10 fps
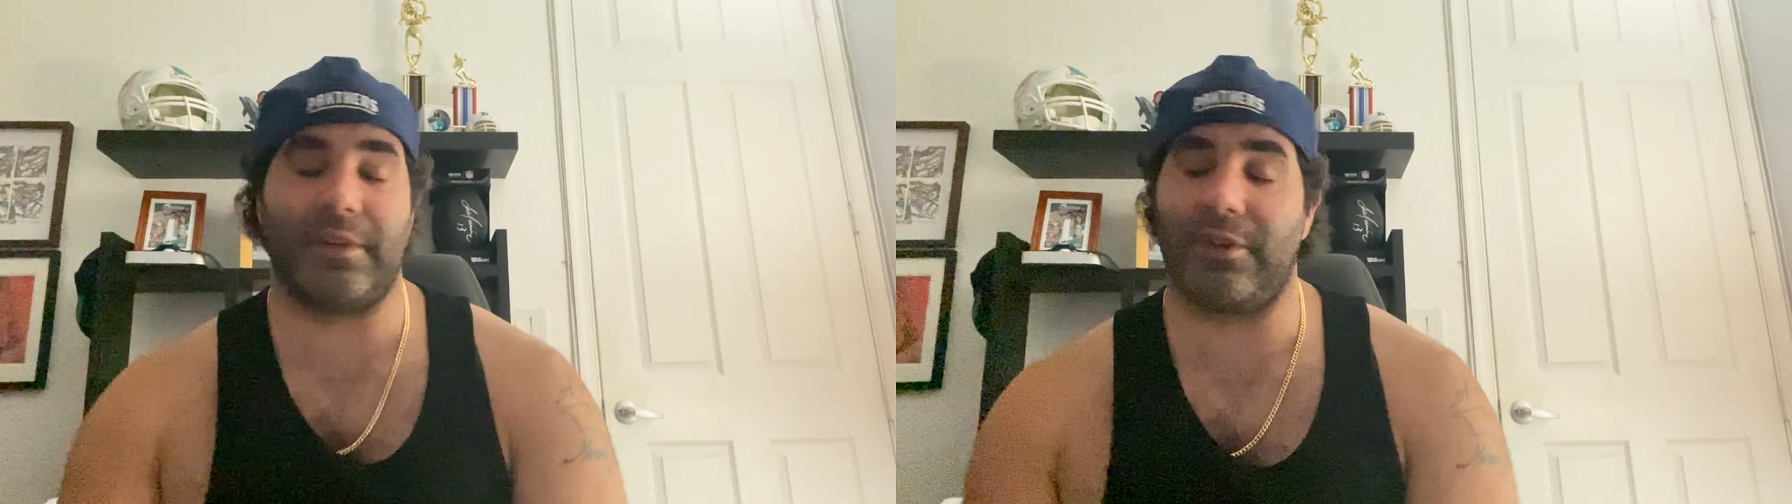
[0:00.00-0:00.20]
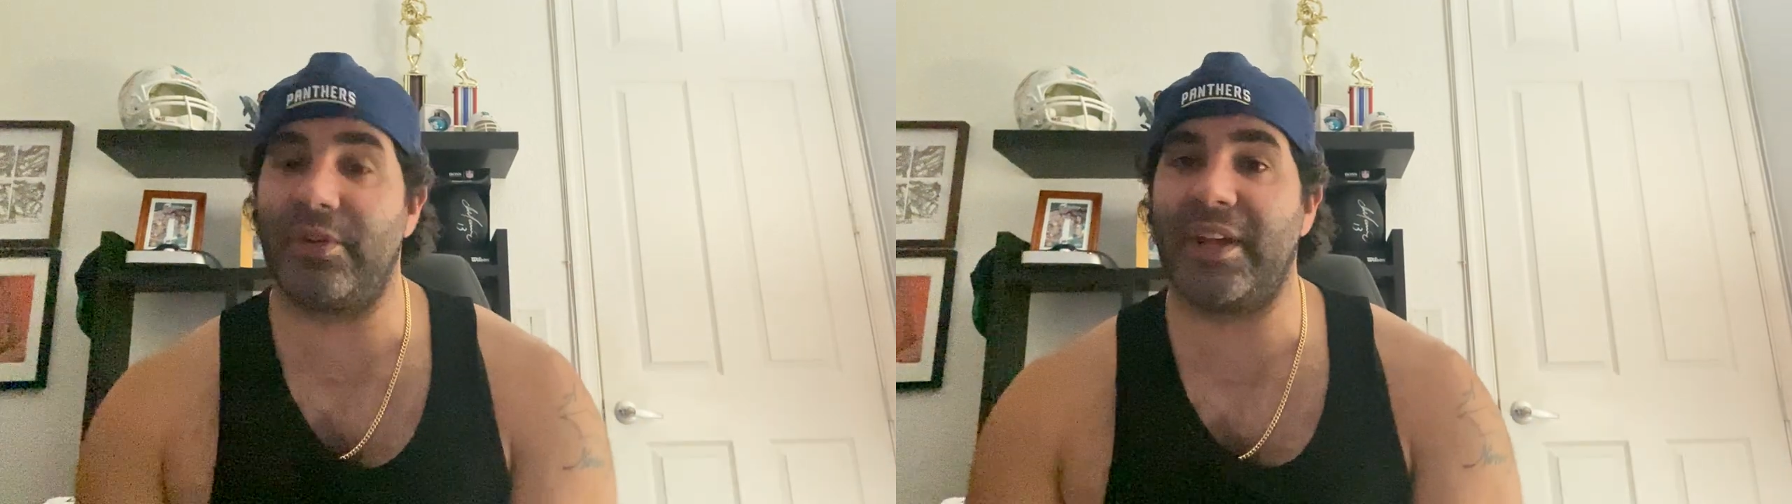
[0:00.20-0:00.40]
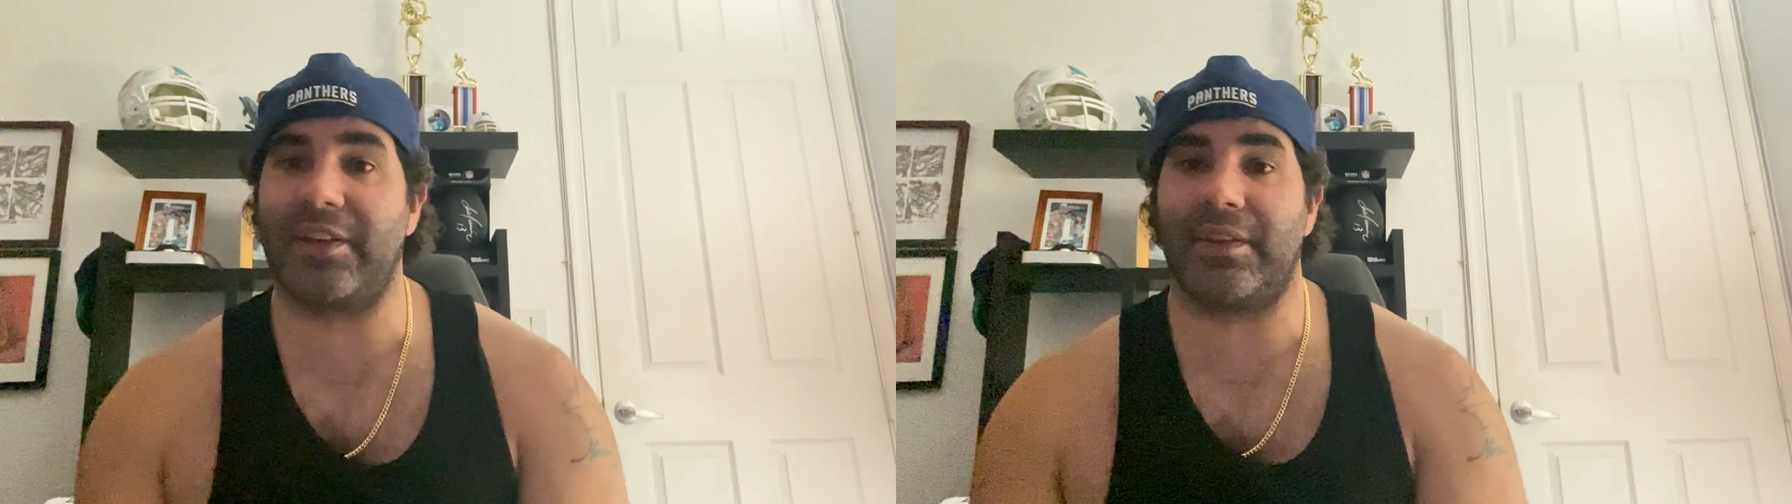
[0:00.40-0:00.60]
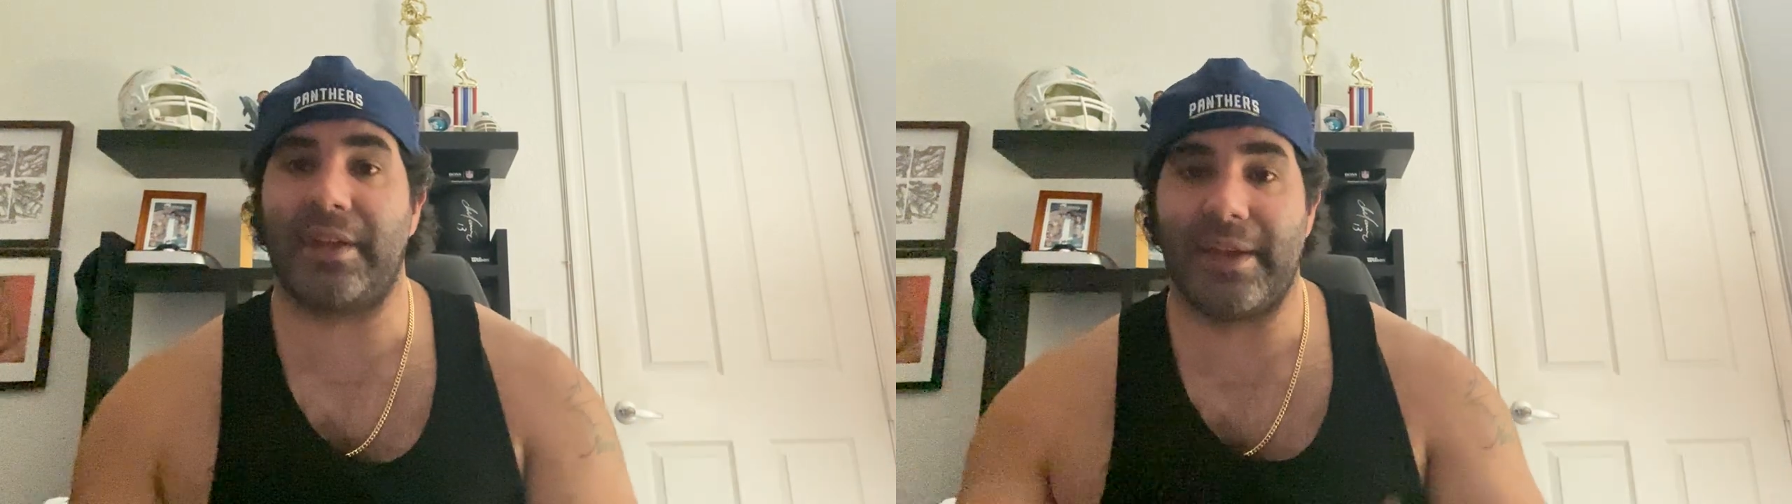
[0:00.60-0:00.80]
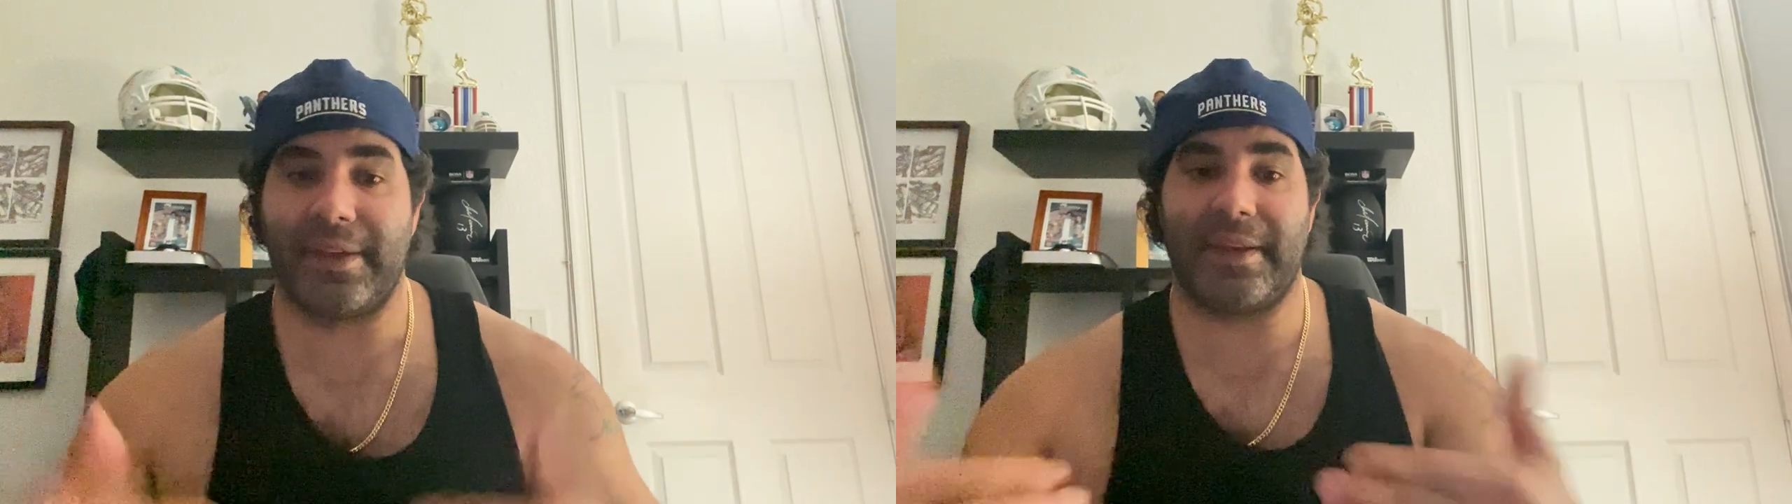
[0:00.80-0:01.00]
learning,
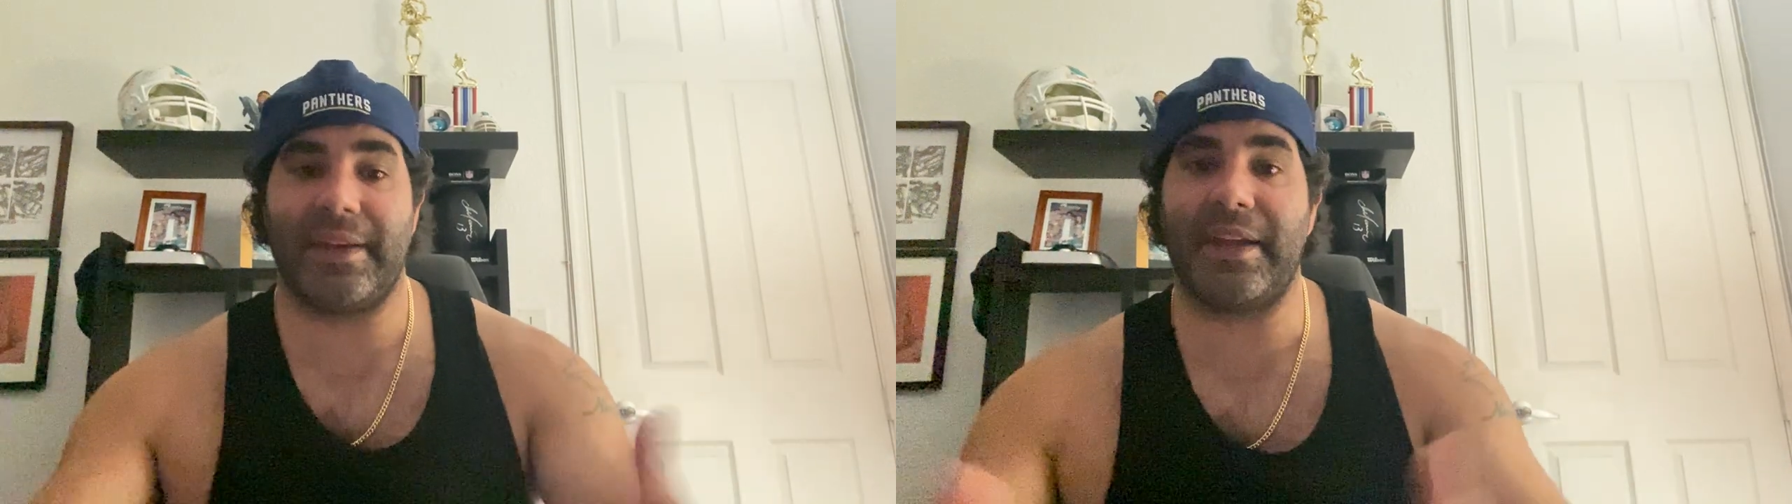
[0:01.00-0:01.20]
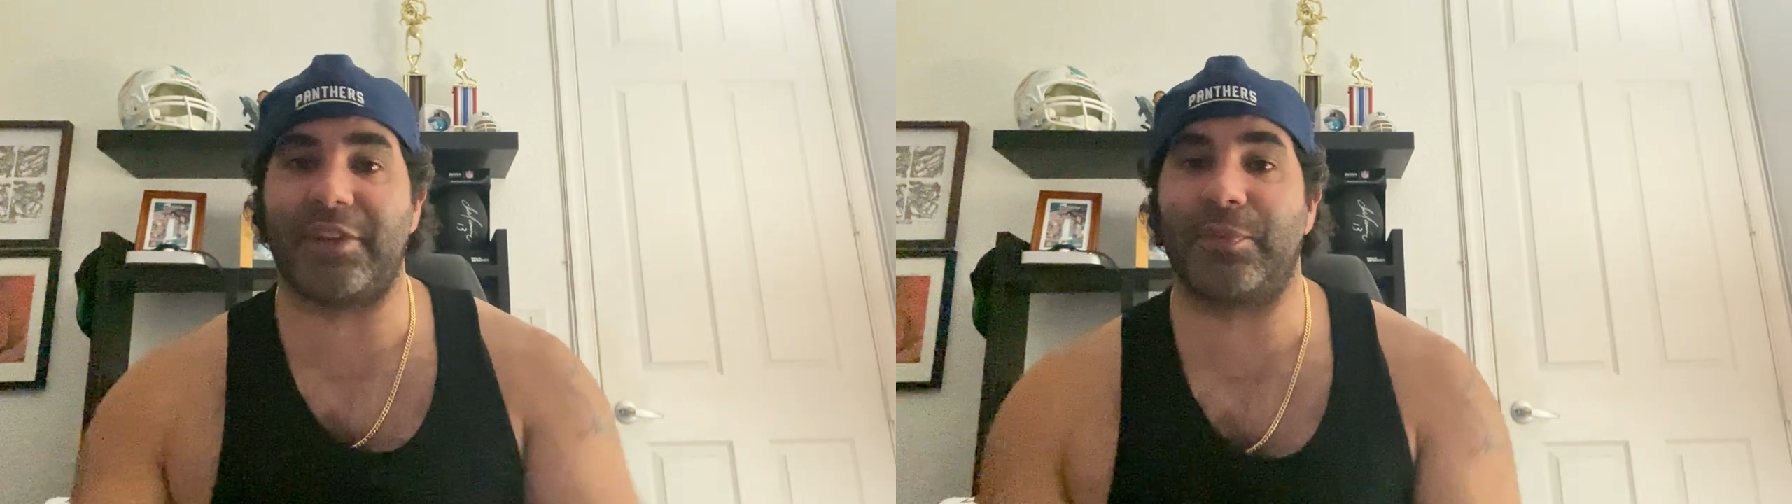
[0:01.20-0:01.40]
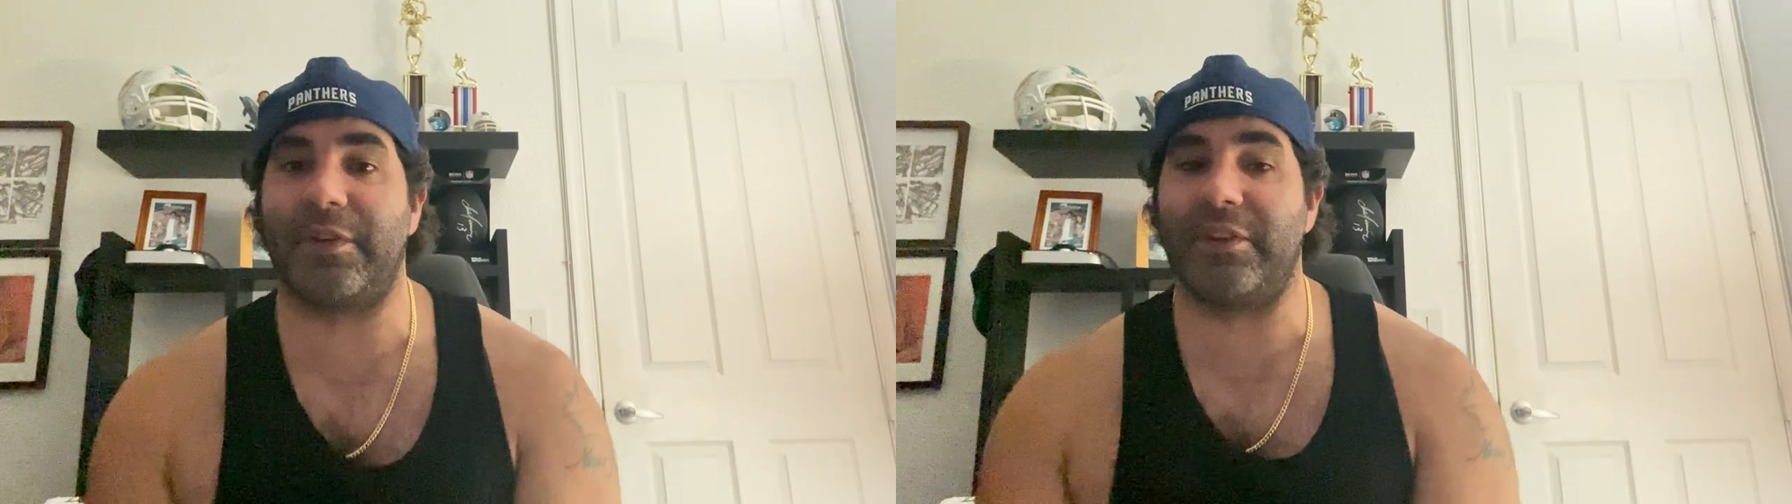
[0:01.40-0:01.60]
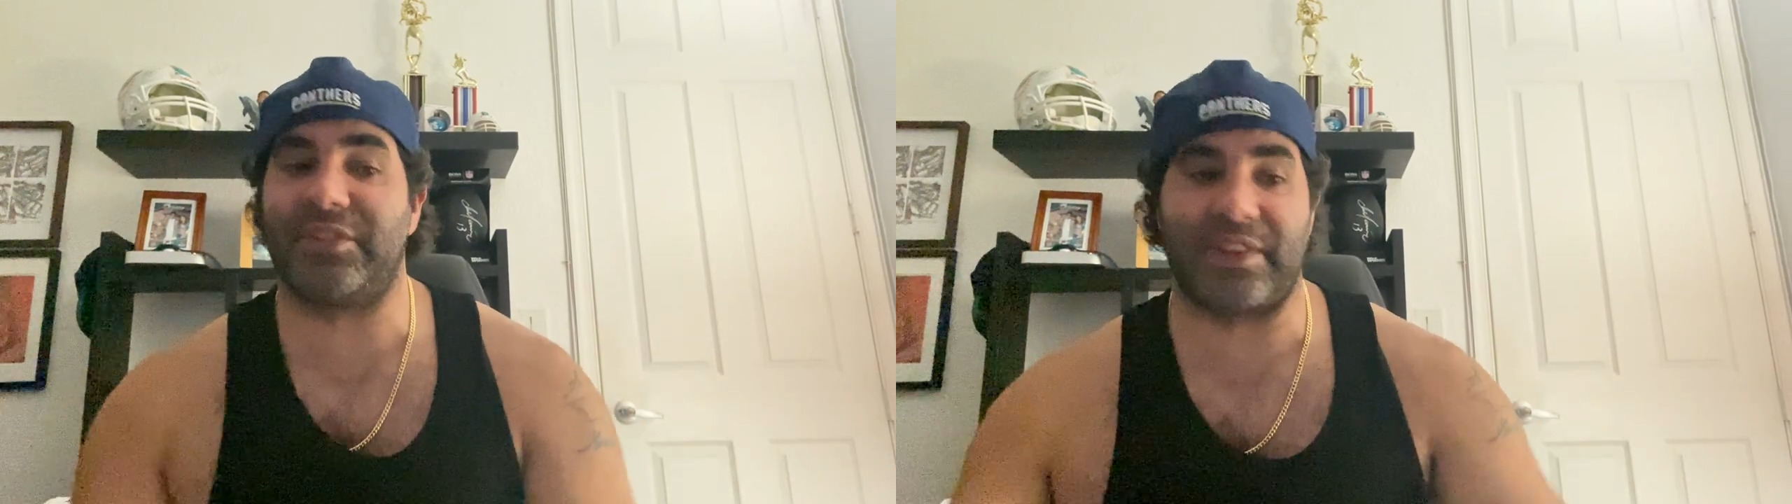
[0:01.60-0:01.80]
gaining experience,